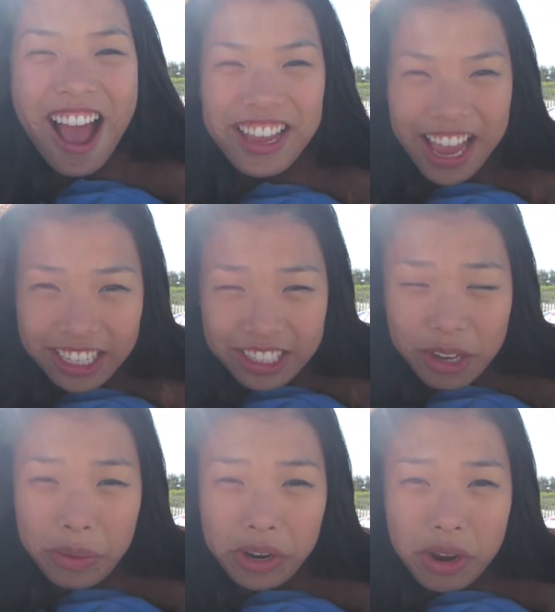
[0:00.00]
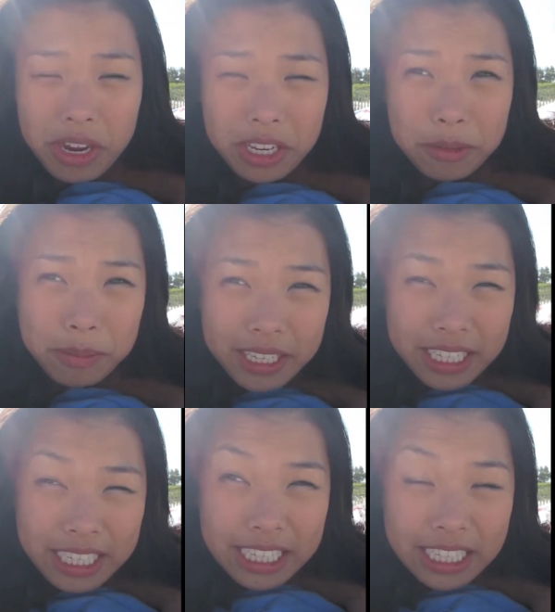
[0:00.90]
Yeah, so we're going to
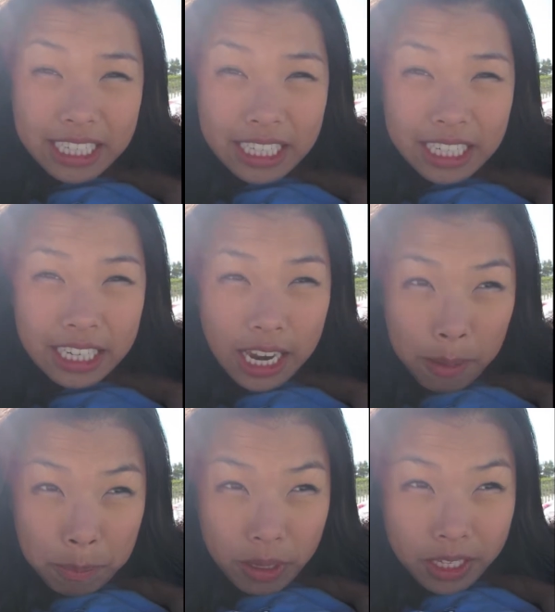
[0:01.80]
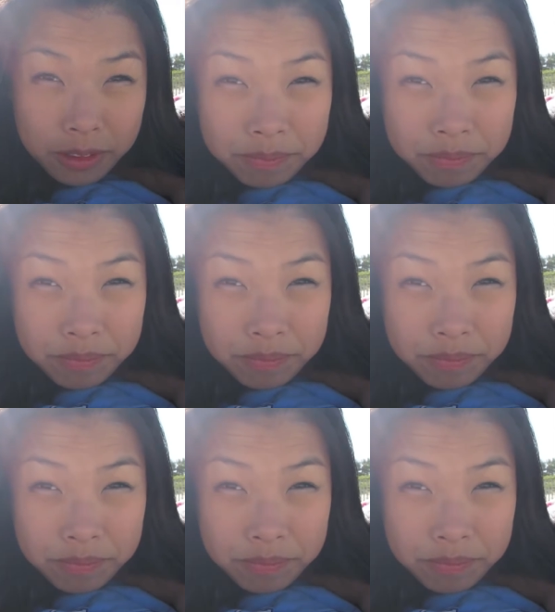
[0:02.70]
be napping.